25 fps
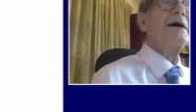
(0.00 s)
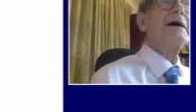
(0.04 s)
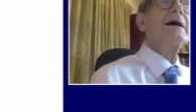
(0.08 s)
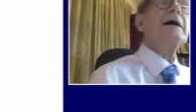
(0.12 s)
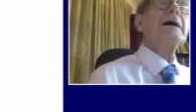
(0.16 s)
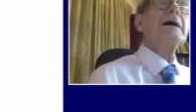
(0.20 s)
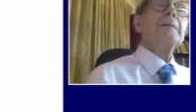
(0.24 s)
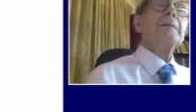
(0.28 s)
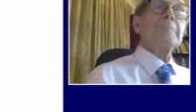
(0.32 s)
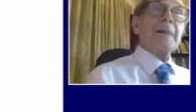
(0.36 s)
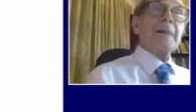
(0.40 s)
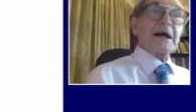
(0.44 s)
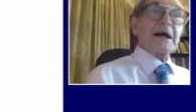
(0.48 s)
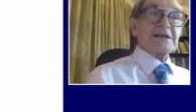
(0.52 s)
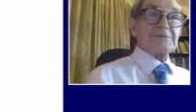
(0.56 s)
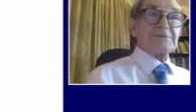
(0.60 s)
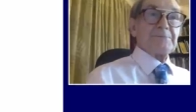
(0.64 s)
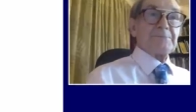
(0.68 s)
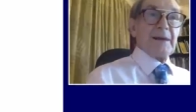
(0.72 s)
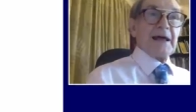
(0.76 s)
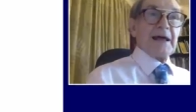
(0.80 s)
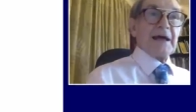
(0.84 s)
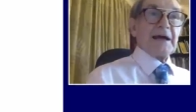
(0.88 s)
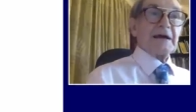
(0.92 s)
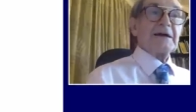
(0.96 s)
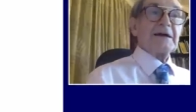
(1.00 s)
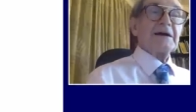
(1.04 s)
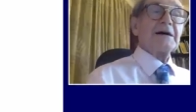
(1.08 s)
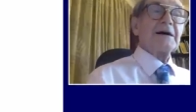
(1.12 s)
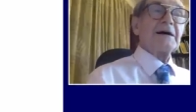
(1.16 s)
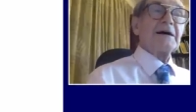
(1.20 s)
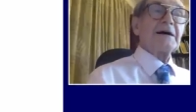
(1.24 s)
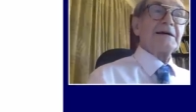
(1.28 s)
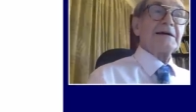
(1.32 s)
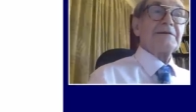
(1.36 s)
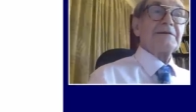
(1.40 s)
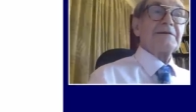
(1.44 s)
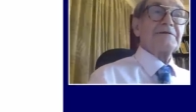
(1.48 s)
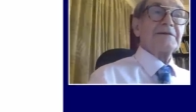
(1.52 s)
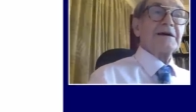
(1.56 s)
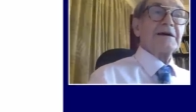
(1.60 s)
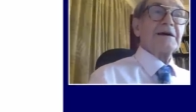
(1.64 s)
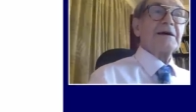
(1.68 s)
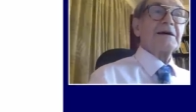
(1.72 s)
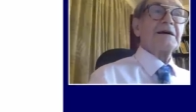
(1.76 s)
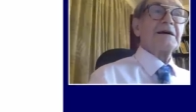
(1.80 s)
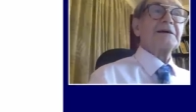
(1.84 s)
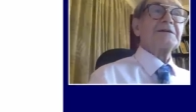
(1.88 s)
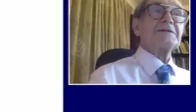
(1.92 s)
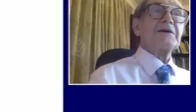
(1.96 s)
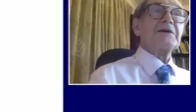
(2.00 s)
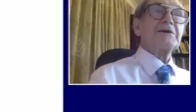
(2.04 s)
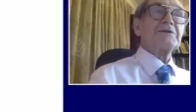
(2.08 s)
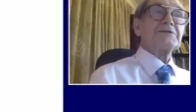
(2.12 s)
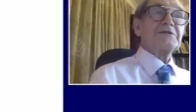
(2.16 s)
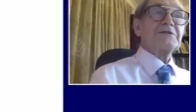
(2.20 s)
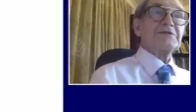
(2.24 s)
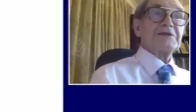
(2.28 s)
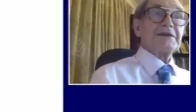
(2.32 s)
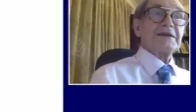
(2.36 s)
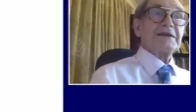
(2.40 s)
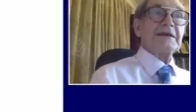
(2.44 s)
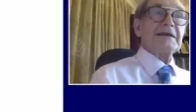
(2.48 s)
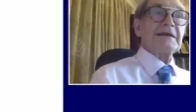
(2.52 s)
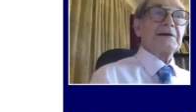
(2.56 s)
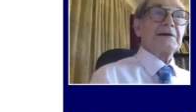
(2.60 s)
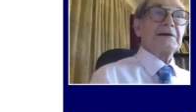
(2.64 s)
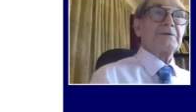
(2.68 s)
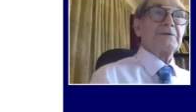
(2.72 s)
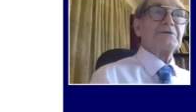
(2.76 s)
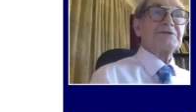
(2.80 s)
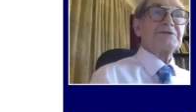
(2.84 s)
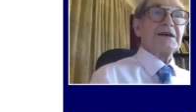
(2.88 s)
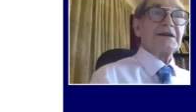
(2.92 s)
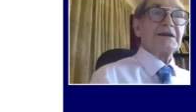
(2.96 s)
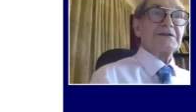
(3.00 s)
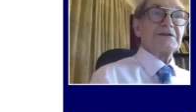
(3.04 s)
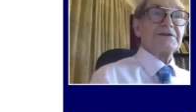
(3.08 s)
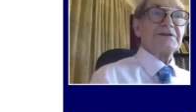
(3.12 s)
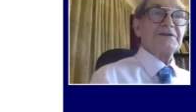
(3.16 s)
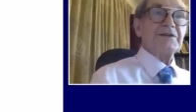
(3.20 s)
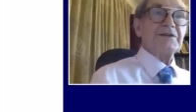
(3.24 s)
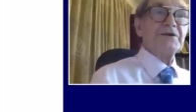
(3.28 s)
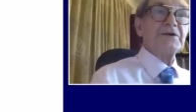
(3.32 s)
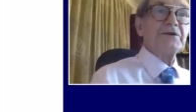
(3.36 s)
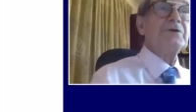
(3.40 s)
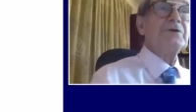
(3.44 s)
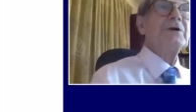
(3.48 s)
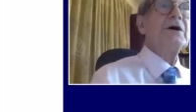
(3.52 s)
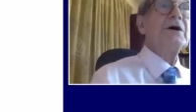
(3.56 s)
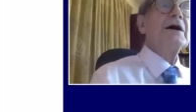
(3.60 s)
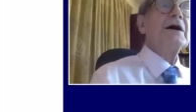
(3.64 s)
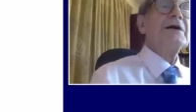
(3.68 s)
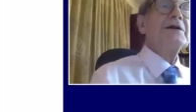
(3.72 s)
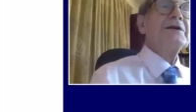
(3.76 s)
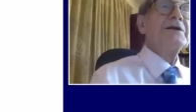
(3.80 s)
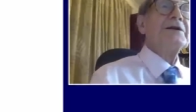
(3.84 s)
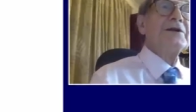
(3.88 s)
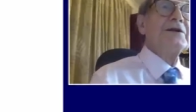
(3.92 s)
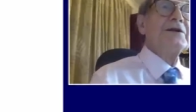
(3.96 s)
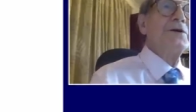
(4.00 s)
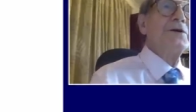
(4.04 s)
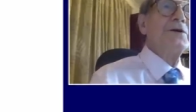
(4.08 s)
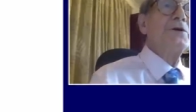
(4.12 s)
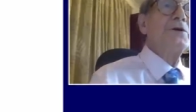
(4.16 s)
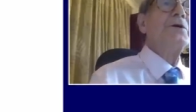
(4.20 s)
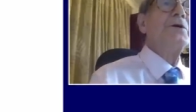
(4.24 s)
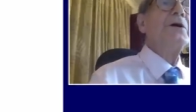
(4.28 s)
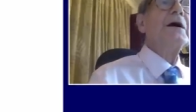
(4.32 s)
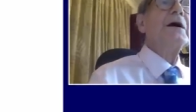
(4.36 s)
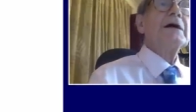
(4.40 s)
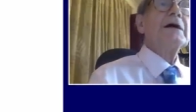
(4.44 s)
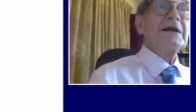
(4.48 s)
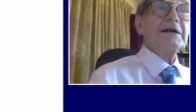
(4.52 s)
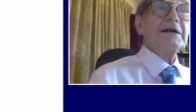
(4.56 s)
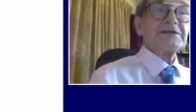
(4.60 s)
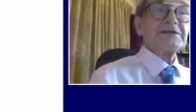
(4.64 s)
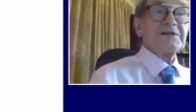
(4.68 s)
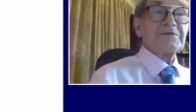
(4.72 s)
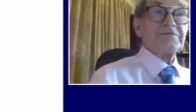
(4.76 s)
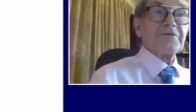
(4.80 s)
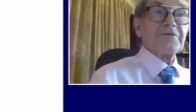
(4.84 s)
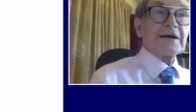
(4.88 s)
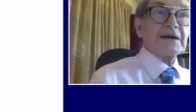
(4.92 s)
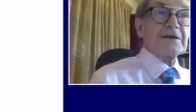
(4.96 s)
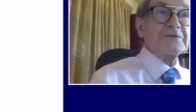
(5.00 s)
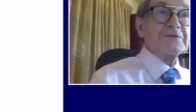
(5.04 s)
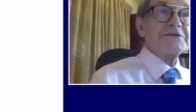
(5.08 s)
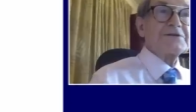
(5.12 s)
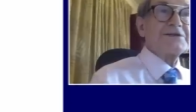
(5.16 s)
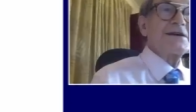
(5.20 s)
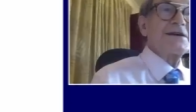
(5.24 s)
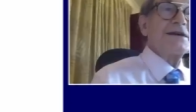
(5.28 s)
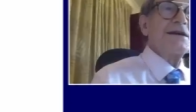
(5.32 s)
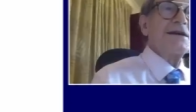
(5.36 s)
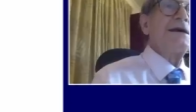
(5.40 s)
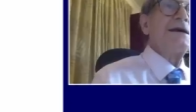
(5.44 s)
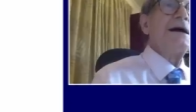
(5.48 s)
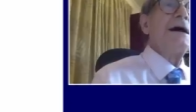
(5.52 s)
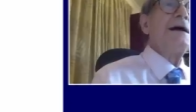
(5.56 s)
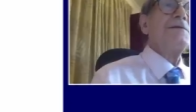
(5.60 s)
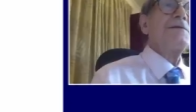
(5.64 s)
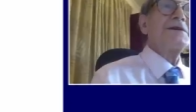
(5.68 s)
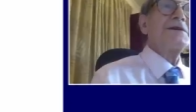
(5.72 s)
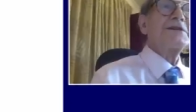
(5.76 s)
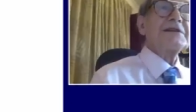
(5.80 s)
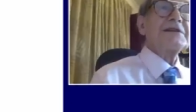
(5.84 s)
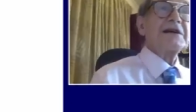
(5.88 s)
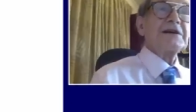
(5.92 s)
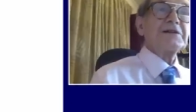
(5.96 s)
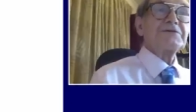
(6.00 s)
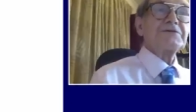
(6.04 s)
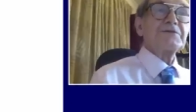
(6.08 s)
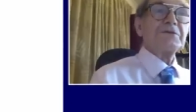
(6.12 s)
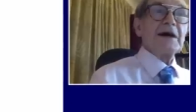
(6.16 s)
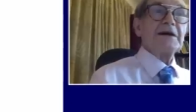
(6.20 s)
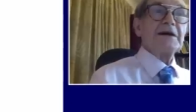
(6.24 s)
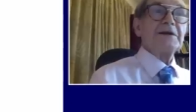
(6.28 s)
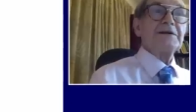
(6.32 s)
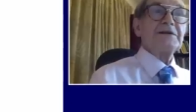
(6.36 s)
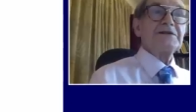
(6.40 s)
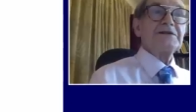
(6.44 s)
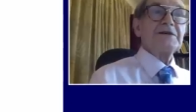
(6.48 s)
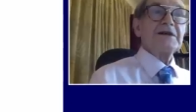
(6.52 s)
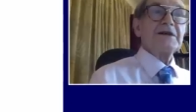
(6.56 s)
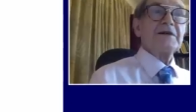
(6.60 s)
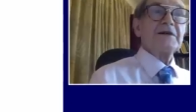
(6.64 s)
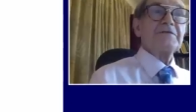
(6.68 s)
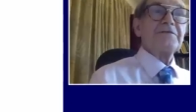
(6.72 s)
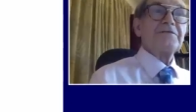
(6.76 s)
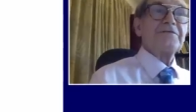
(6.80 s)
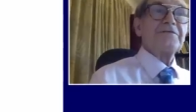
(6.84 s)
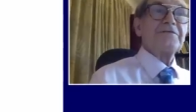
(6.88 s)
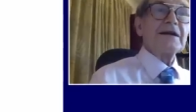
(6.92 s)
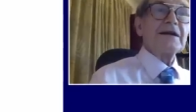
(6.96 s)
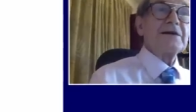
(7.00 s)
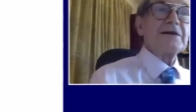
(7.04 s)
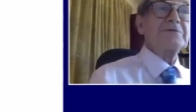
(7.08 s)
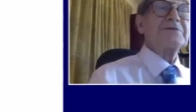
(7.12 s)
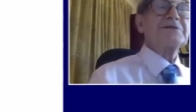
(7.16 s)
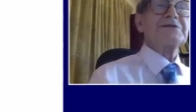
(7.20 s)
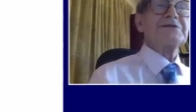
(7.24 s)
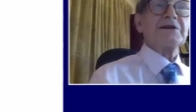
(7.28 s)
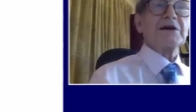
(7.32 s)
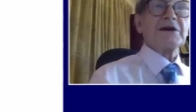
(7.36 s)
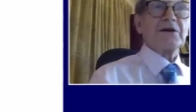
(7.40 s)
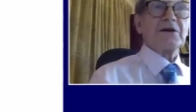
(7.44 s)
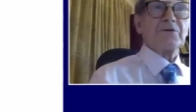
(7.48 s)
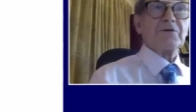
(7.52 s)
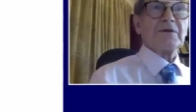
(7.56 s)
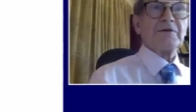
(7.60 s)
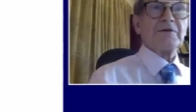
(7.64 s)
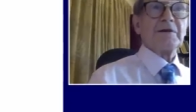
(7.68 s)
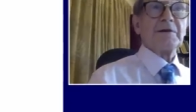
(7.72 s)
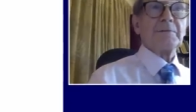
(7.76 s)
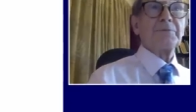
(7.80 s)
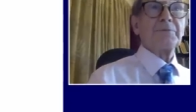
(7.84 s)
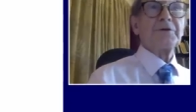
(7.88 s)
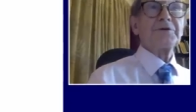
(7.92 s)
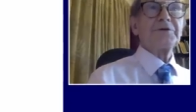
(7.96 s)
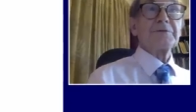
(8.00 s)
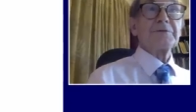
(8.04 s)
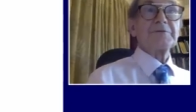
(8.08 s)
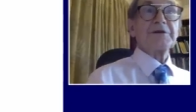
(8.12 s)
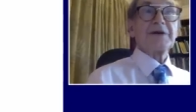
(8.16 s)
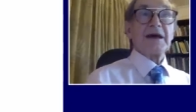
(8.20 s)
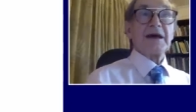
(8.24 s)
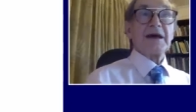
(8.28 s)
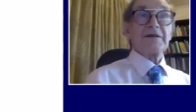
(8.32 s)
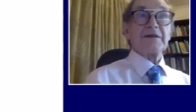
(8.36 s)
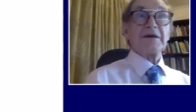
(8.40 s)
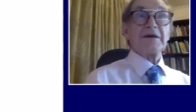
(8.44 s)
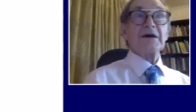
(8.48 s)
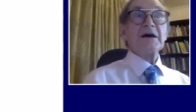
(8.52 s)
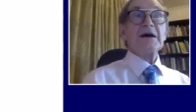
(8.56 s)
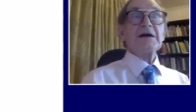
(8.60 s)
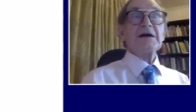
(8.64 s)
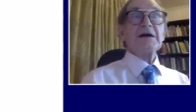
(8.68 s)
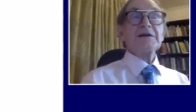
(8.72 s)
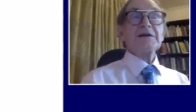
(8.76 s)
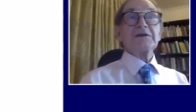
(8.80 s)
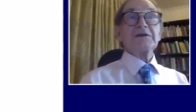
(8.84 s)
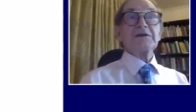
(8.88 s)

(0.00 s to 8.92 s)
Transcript: Max Planck, early, even earlier, told us E equals h nu. Nu is the frequency. This tells you energy and frequency equivalent. Put them together, tells you